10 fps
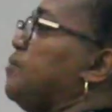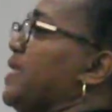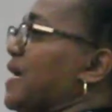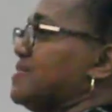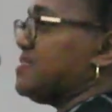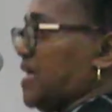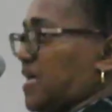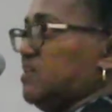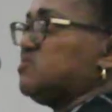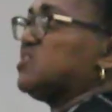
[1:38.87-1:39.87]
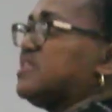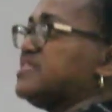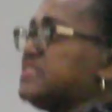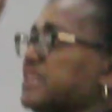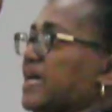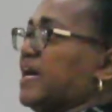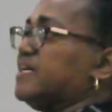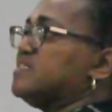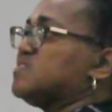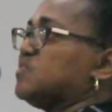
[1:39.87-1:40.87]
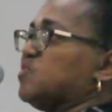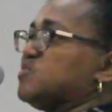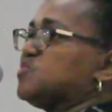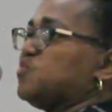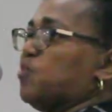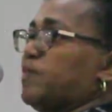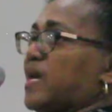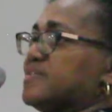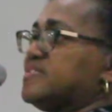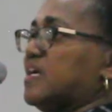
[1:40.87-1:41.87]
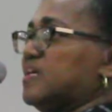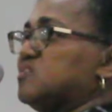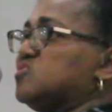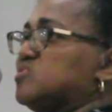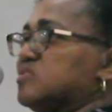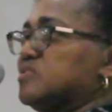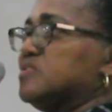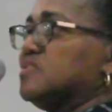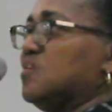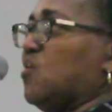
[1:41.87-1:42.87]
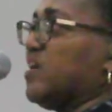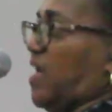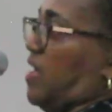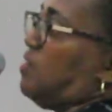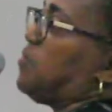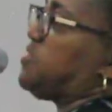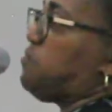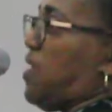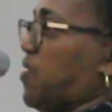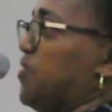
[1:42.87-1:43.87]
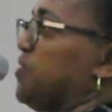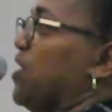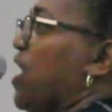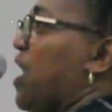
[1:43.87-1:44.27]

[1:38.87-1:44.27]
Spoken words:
black sage. Can you see the hands for those who know black sage? Okay, much better.